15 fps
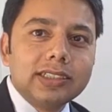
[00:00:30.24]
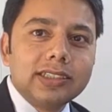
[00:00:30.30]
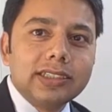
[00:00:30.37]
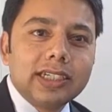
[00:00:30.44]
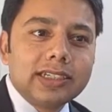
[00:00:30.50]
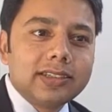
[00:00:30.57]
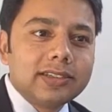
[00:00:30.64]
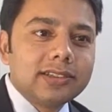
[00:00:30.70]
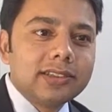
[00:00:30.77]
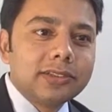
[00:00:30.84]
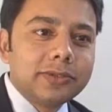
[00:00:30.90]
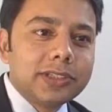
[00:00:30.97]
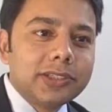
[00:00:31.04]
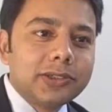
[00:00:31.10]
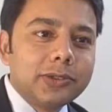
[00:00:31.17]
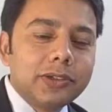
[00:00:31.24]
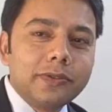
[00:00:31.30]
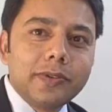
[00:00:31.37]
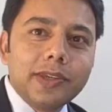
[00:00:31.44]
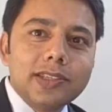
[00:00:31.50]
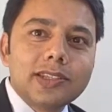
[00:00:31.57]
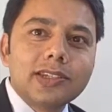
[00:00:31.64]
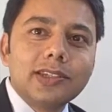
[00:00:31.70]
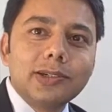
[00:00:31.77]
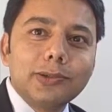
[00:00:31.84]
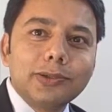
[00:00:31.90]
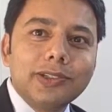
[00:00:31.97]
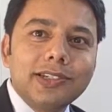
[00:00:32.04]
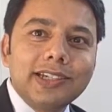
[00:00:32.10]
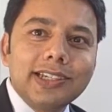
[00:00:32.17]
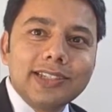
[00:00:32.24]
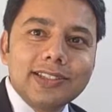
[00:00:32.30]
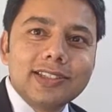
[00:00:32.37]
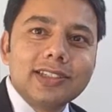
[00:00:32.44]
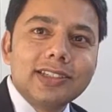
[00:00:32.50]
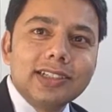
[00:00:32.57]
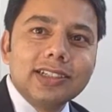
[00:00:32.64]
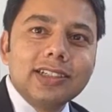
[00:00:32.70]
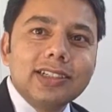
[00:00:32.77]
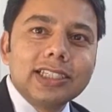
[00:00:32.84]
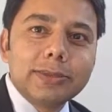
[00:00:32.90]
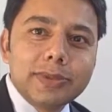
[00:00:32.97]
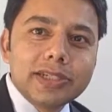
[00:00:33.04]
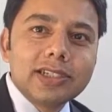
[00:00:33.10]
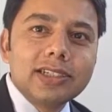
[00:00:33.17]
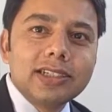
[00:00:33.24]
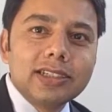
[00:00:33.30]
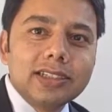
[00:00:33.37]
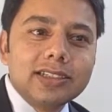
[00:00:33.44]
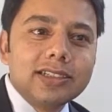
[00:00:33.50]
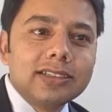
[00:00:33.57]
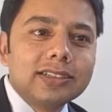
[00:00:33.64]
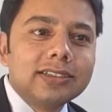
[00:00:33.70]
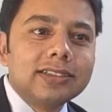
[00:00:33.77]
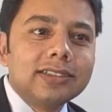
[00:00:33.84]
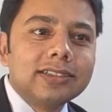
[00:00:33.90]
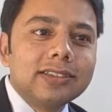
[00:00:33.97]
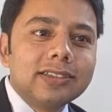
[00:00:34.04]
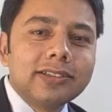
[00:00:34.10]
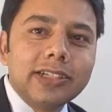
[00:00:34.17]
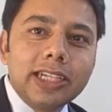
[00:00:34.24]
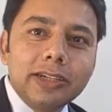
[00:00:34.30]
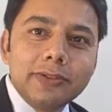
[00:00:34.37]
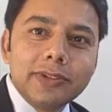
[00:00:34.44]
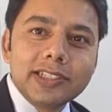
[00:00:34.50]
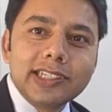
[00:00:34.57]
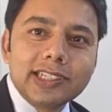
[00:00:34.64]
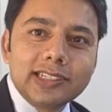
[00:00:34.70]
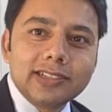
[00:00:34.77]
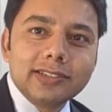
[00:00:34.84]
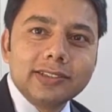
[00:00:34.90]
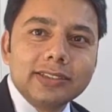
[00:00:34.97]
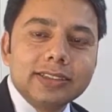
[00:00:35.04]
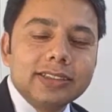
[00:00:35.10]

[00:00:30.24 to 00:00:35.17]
that's otherwise going waste into the drains, especially in the railway sector.